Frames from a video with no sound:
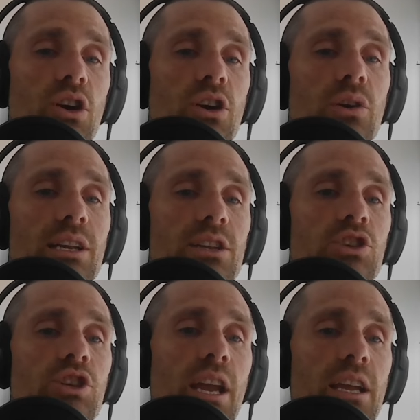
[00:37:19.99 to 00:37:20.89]
are going to
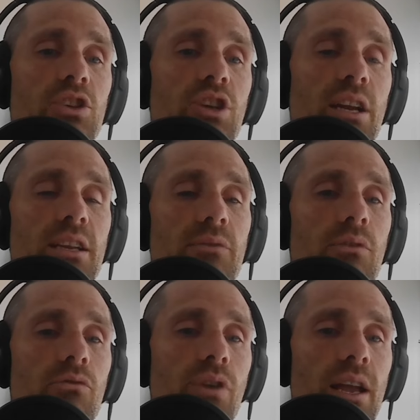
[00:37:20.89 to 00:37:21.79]
change at a
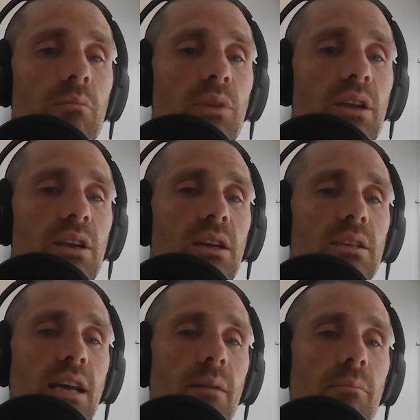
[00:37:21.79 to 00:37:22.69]
different rate
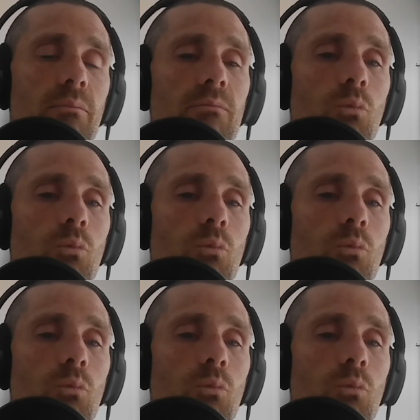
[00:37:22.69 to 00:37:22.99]
because i'm